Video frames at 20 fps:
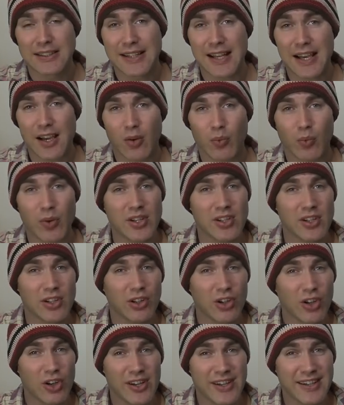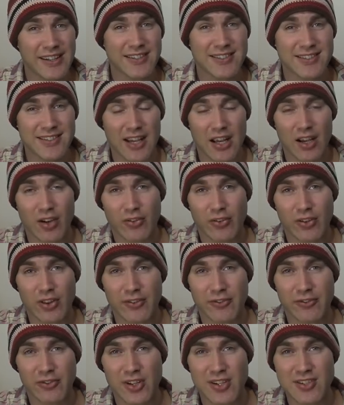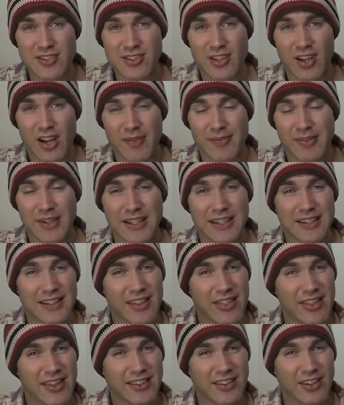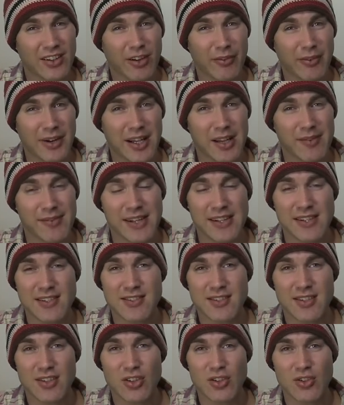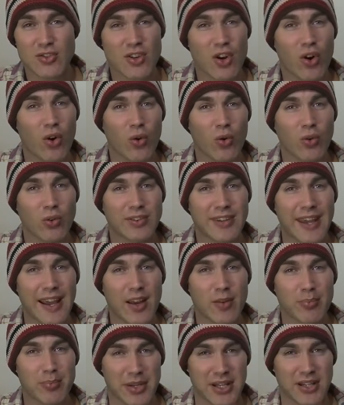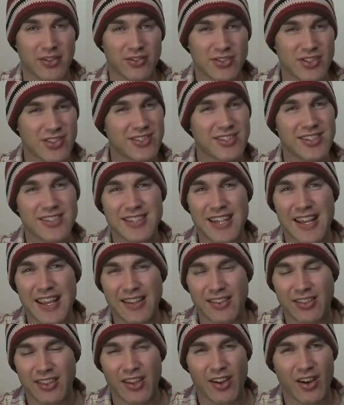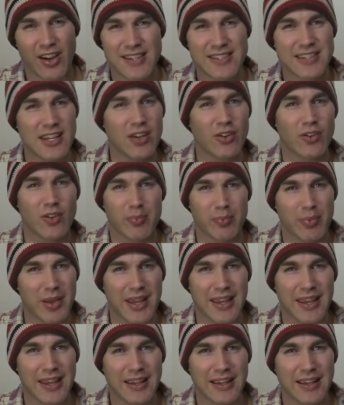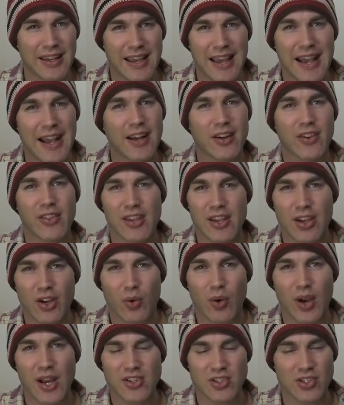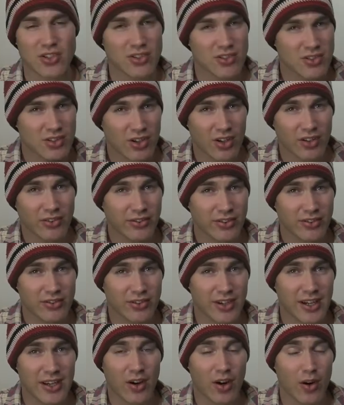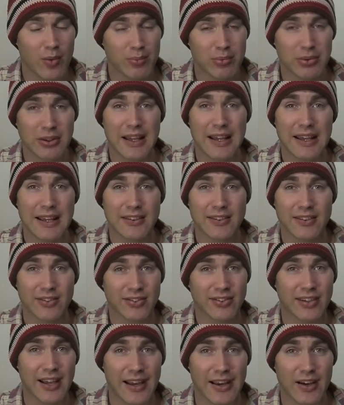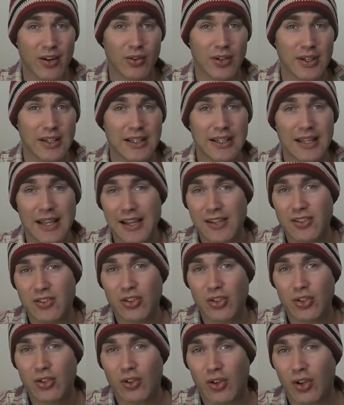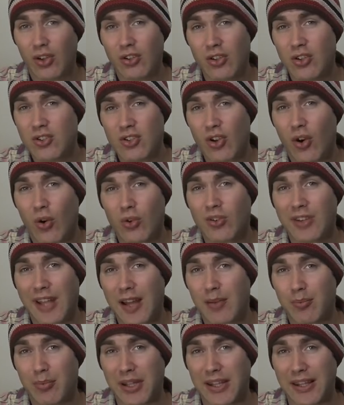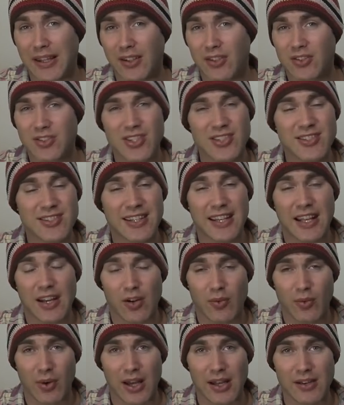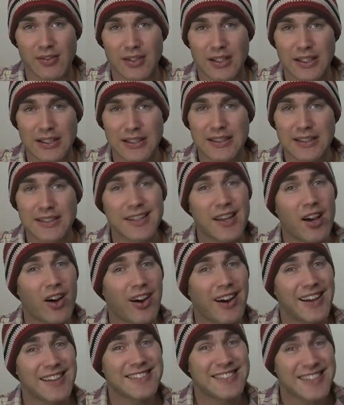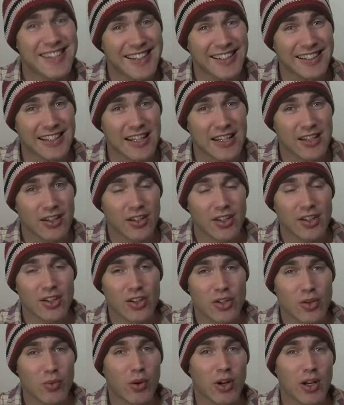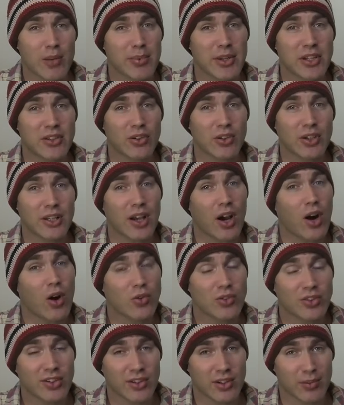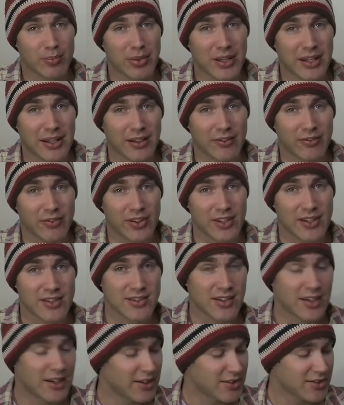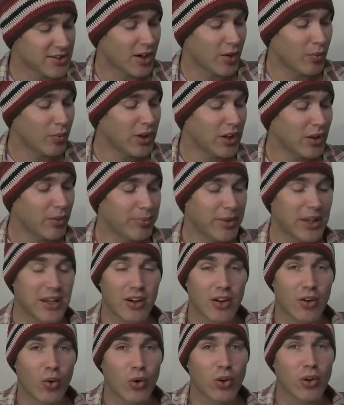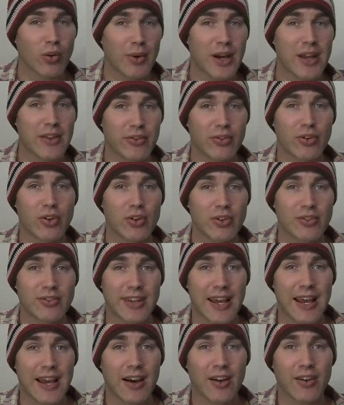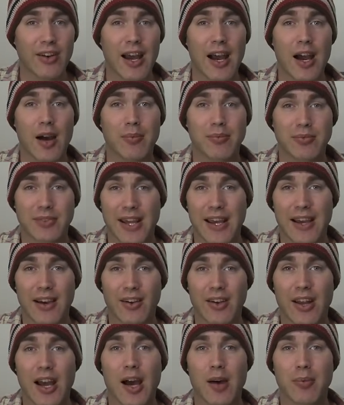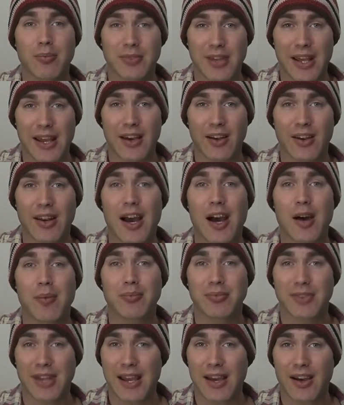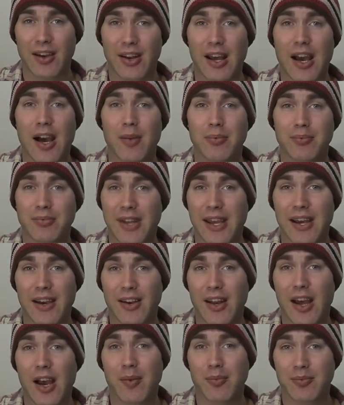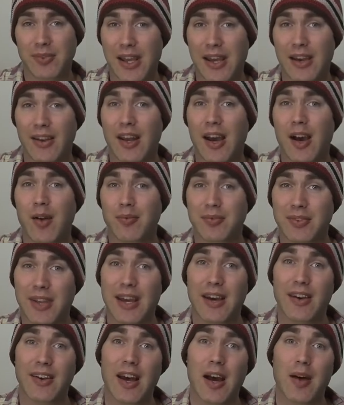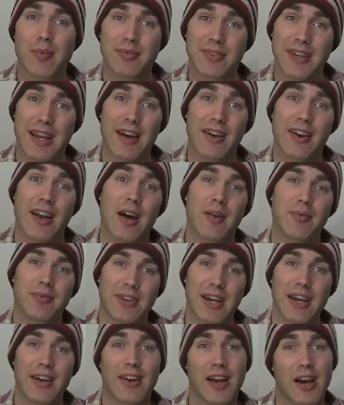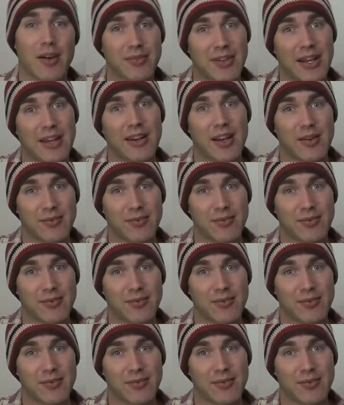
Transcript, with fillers: Now, when you're learning a scale for the first time, a thing that I recommend is to use all down picks, just to take the idea of picking out of the equation. Just concentrate on playing the scale and do use all down picking, just to get it right. Now, ideally, you want to be doing alternate picking for this. So it will be all the way through, down, up, down, up, down, up, down, up, down, up, down, up, down, up, down, up, down, up, down,